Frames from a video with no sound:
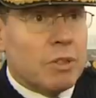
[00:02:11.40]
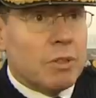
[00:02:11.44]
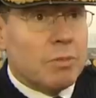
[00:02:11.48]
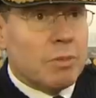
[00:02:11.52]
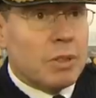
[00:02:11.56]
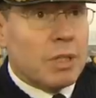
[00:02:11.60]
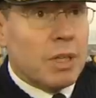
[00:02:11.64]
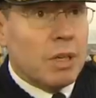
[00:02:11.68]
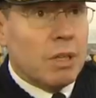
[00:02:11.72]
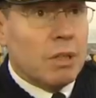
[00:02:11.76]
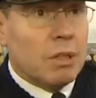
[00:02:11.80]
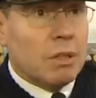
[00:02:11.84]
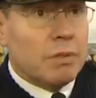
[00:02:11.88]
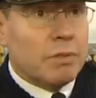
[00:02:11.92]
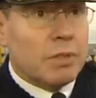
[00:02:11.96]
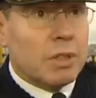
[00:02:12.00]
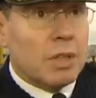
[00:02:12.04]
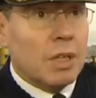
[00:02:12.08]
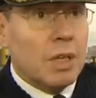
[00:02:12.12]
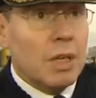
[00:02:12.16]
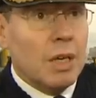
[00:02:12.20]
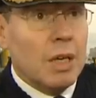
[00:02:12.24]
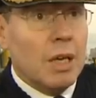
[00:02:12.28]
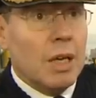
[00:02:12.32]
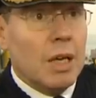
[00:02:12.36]
themselves,
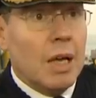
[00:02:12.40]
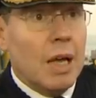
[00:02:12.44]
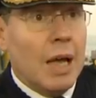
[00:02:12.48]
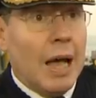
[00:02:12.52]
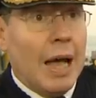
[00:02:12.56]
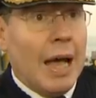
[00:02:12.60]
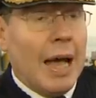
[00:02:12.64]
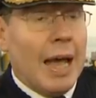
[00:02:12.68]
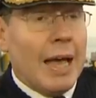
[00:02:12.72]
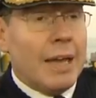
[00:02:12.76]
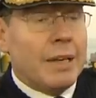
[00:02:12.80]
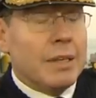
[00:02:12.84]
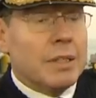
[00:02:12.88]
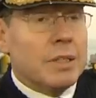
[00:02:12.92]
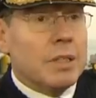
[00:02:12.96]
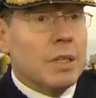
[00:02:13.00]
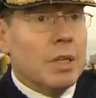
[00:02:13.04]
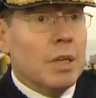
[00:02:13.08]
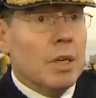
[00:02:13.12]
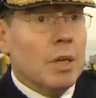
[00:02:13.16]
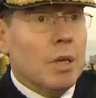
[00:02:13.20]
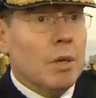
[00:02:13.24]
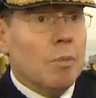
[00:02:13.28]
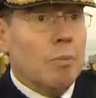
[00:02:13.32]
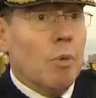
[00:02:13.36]
and
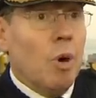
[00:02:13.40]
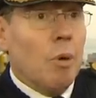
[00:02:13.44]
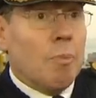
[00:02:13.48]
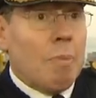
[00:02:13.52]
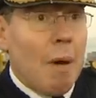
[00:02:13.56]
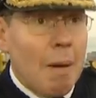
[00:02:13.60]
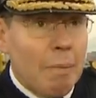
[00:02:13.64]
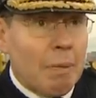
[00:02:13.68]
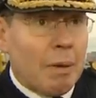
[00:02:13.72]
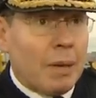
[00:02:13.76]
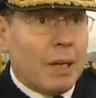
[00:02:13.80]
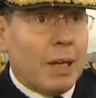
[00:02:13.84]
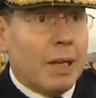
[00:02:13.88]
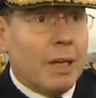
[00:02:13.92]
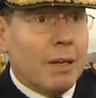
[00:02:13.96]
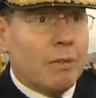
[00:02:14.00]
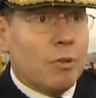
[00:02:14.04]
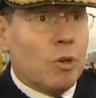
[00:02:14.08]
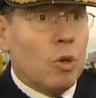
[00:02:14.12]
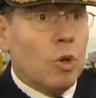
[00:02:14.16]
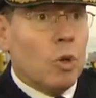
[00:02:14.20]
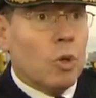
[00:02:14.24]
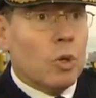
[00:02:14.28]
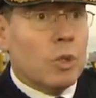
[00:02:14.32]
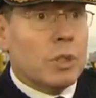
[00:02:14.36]
more publicly, of
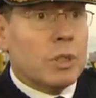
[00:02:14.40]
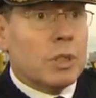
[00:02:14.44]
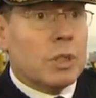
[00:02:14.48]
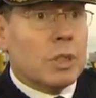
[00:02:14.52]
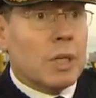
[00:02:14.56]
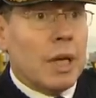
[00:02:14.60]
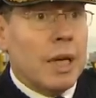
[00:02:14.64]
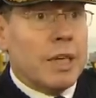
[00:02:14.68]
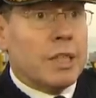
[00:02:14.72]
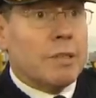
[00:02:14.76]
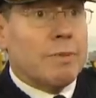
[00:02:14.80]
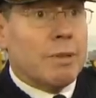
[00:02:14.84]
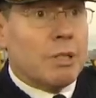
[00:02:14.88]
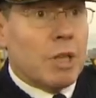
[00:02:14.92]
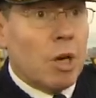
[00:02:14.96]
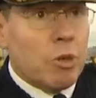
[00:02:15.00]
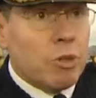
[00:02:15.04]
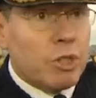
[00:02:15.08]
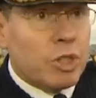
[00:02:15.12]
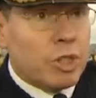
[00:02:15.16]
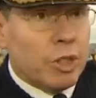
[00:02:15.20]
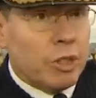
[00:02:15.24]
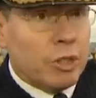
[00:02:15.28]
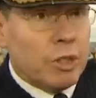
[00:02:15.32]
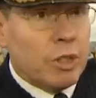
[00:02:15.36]
course, HMS
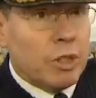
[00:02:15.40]
Ocean